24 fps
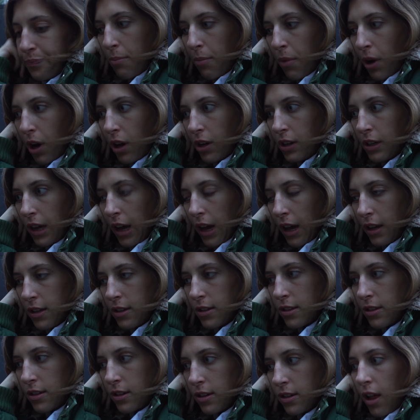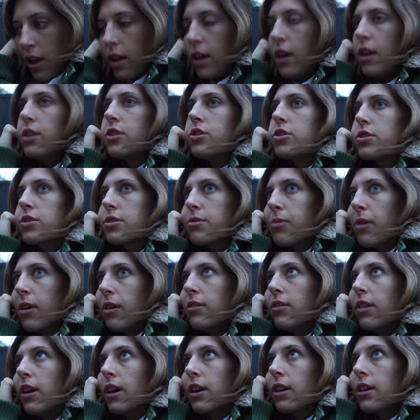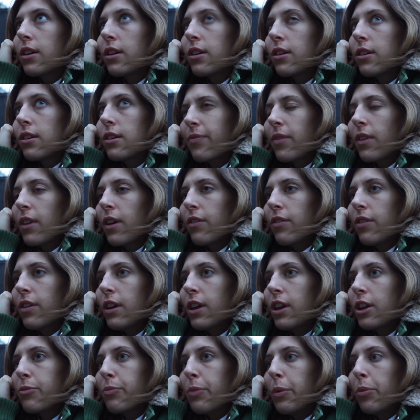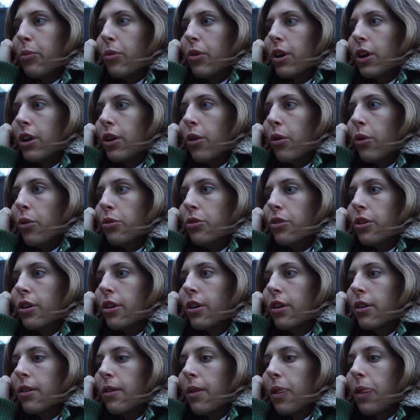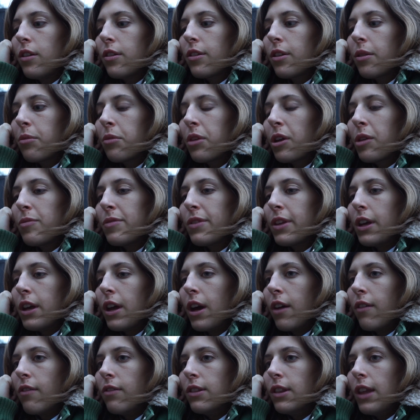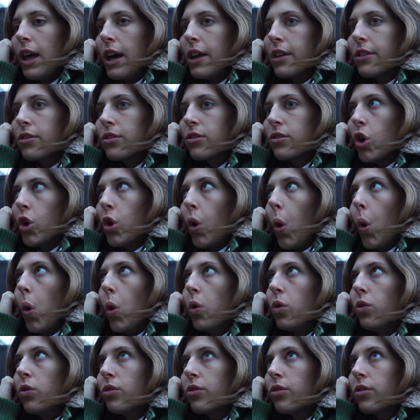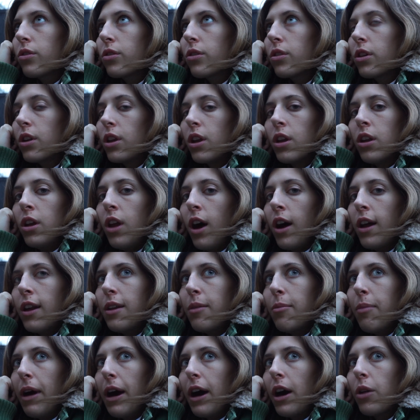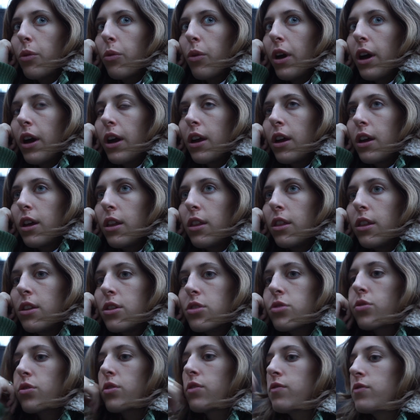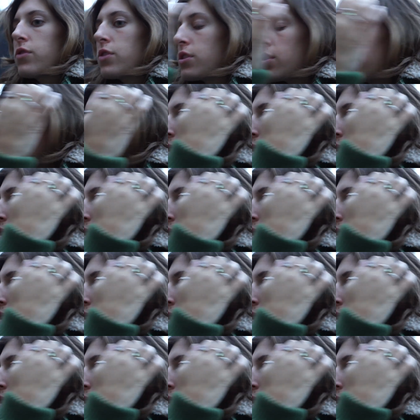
podcast just about like, I feel like as people get older, sometimes they have less goals and not in a bad way. They sort of just